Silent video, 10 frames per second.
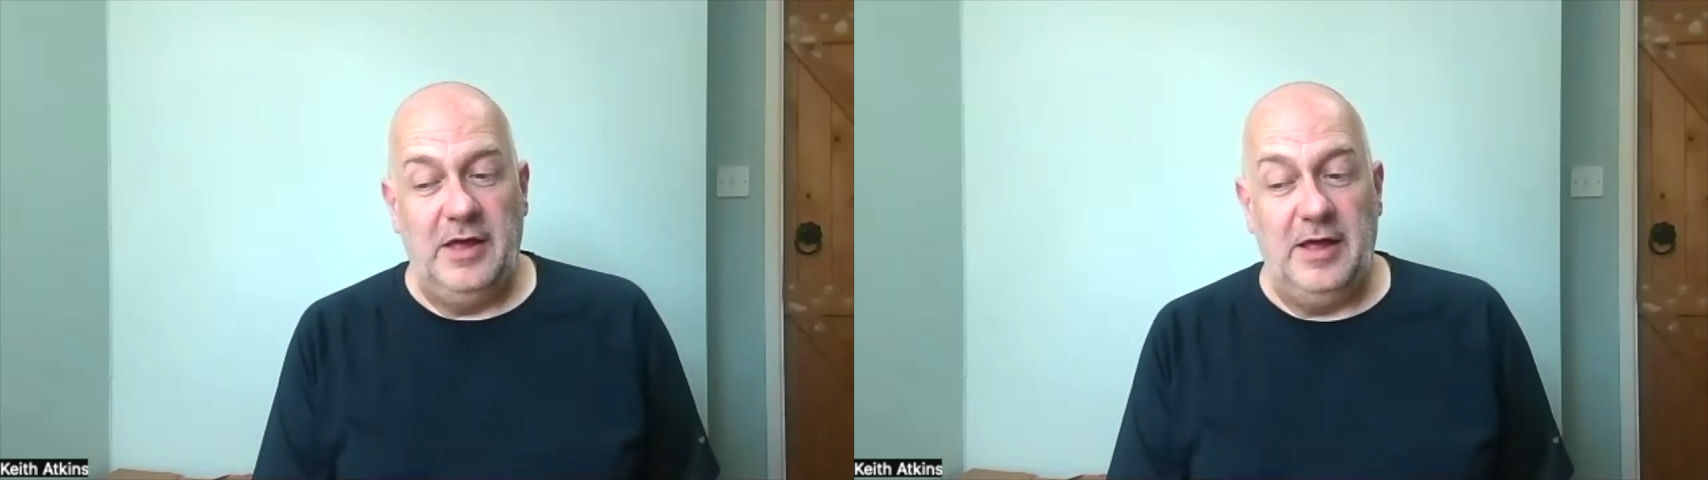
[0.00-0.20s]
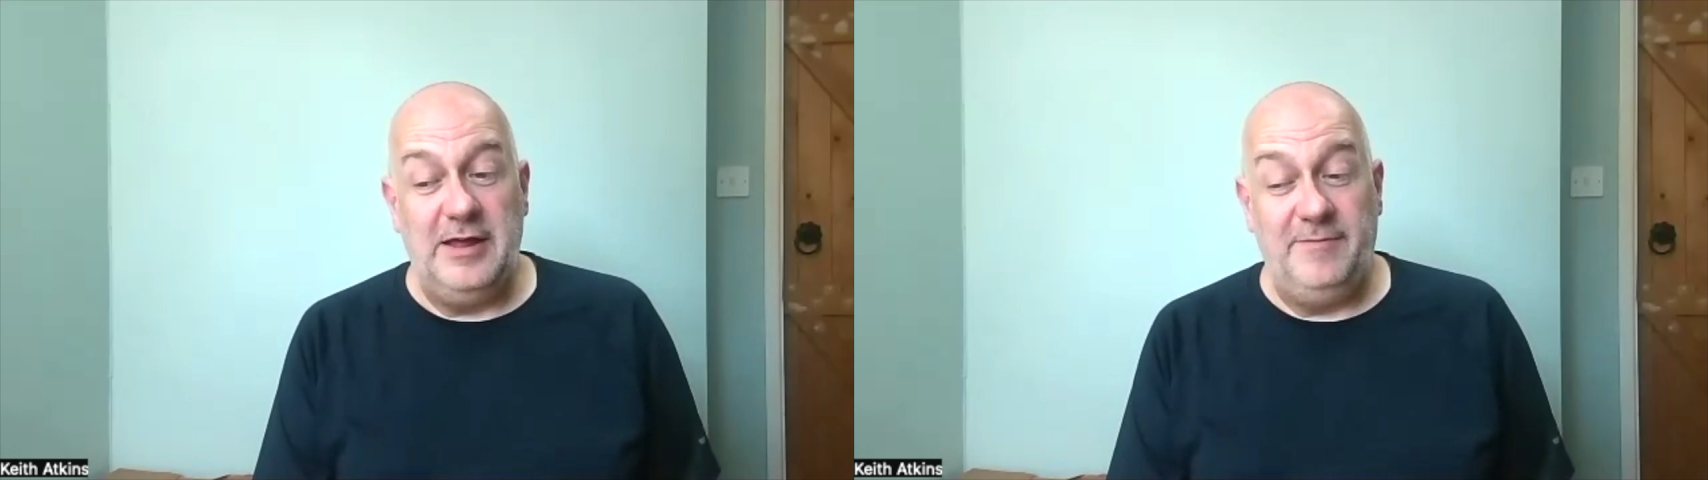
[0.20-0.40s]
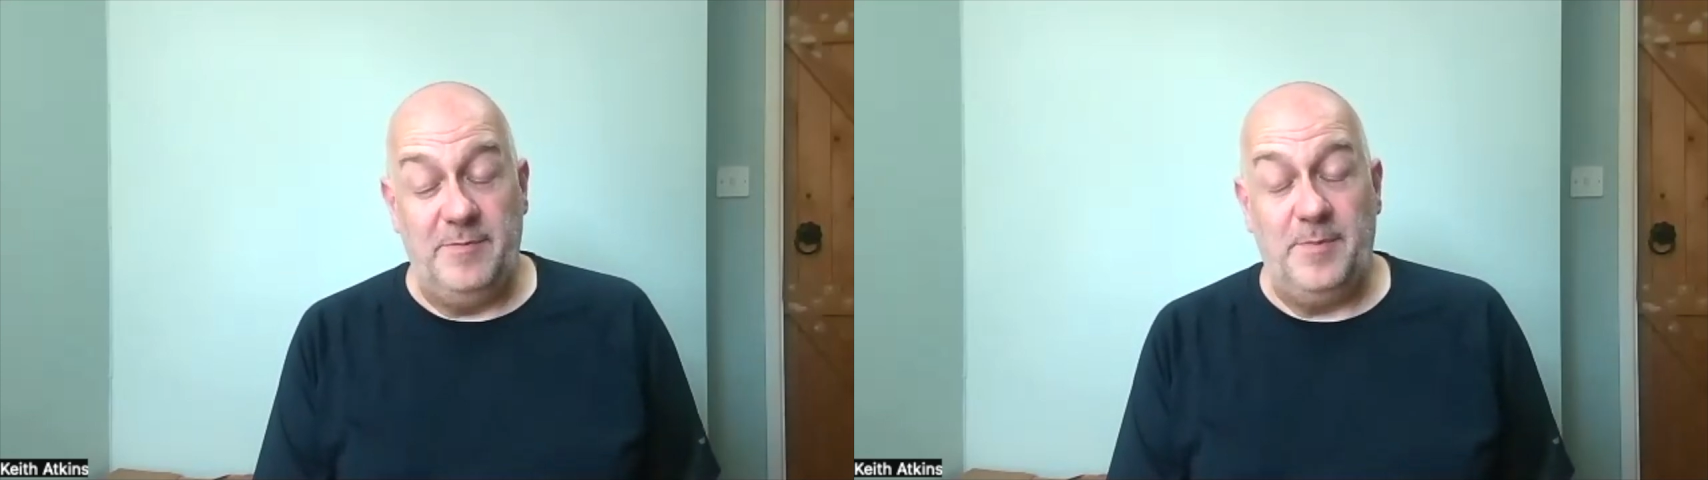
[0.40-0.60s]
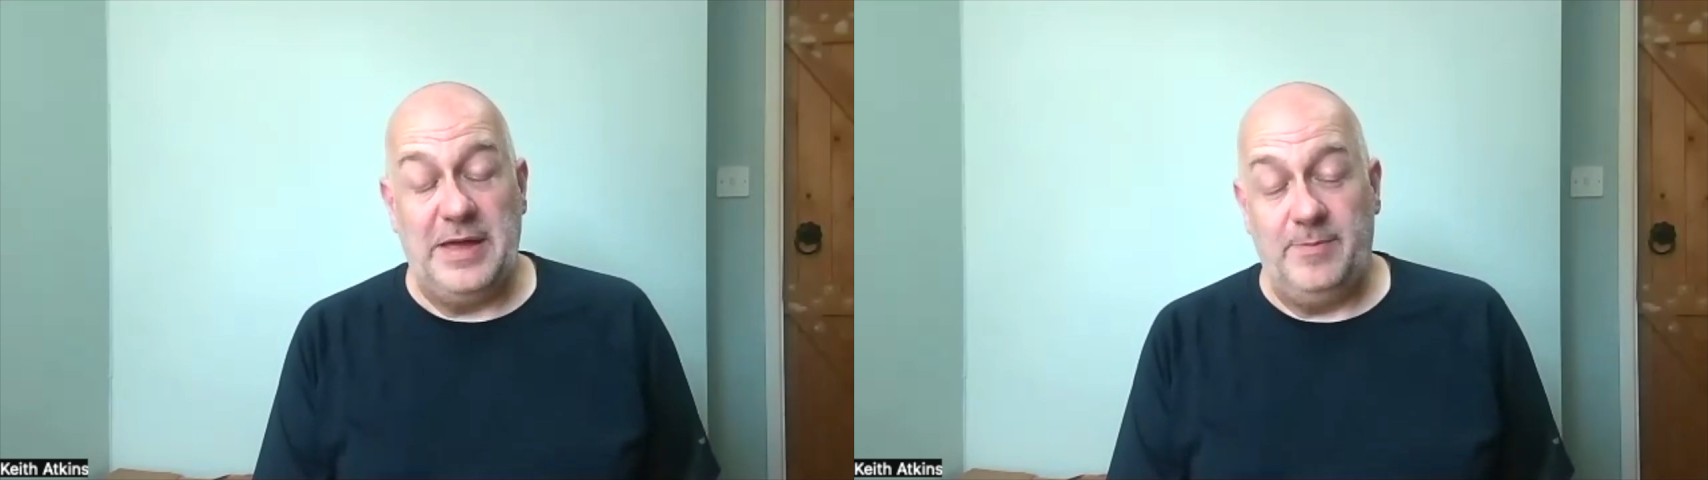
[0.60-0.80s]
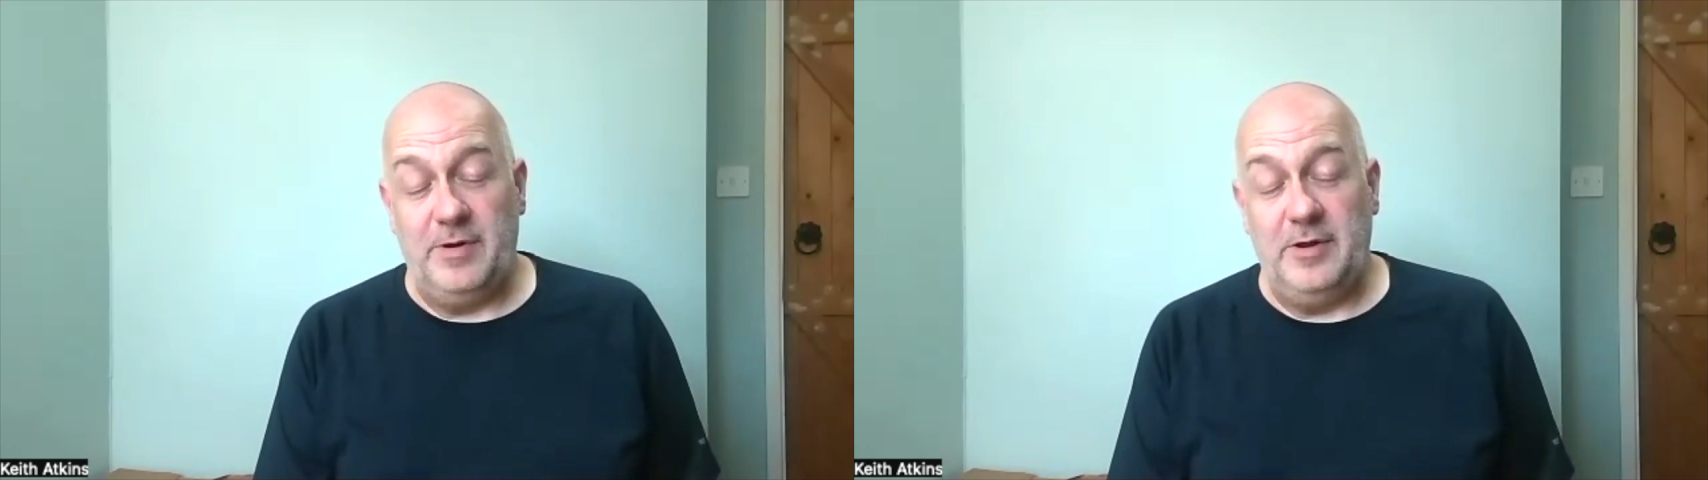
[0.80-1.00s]
even
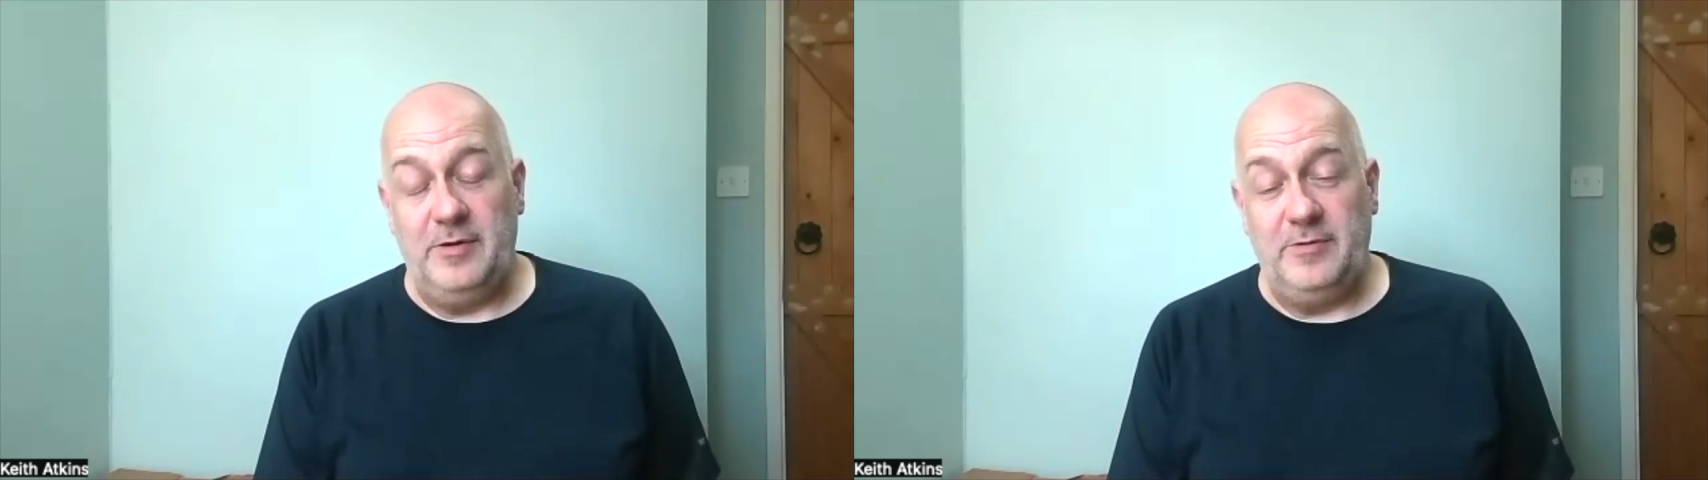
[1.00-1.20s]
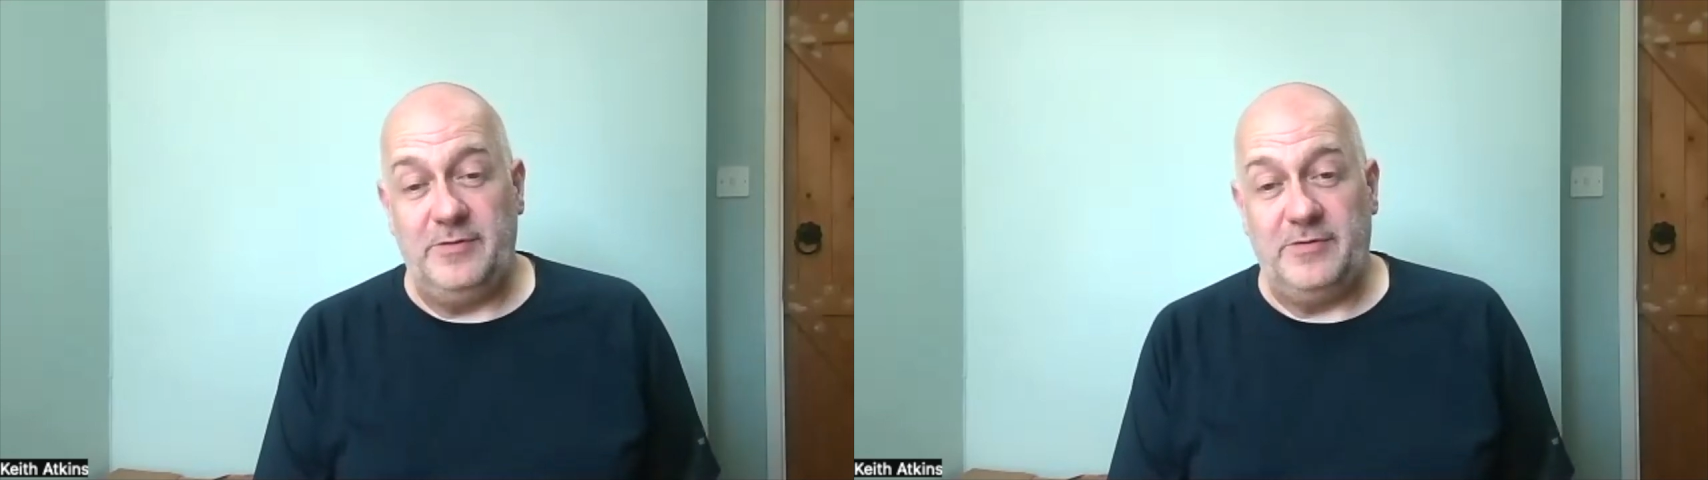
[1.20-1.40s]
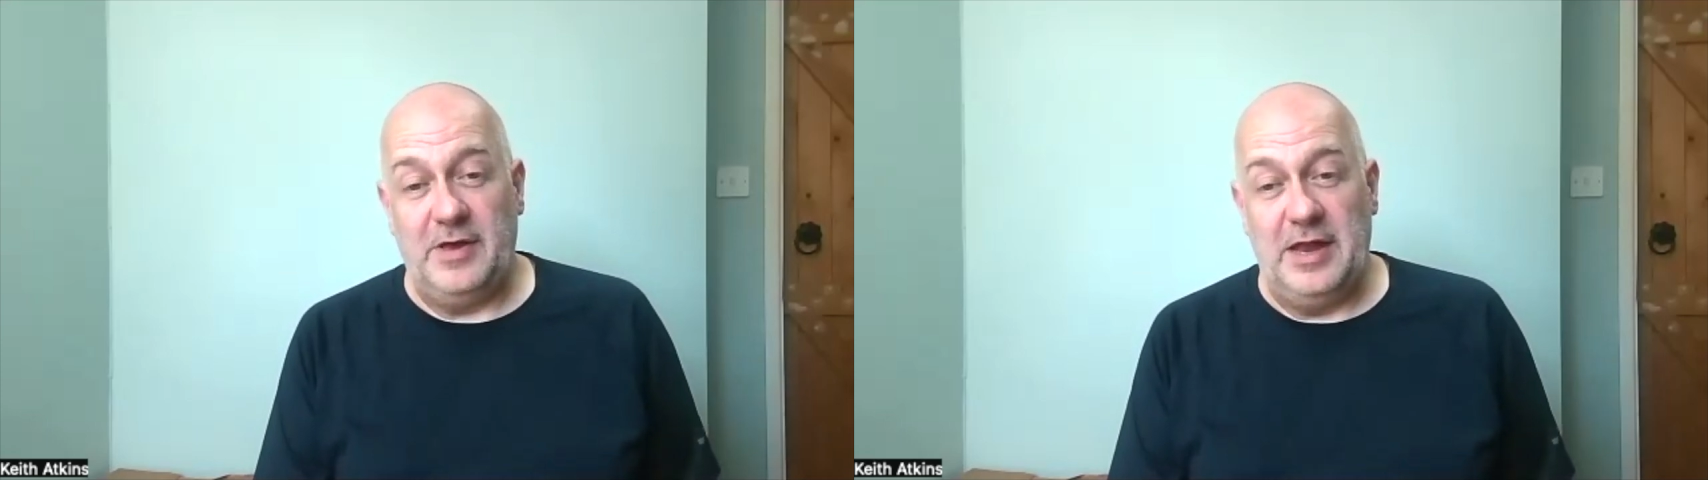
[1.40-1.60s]
people whose